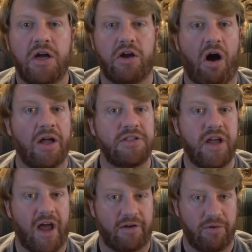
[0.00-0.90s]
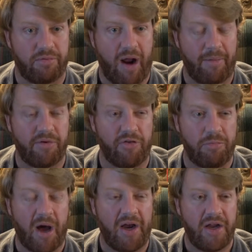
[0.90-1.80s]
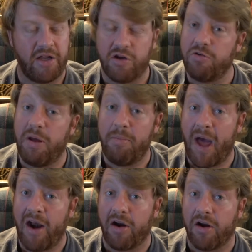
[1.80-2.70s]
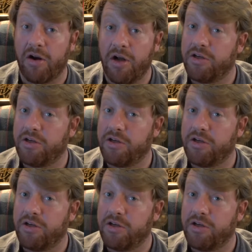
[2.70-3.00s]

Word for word: contact with raptors, but you'd be better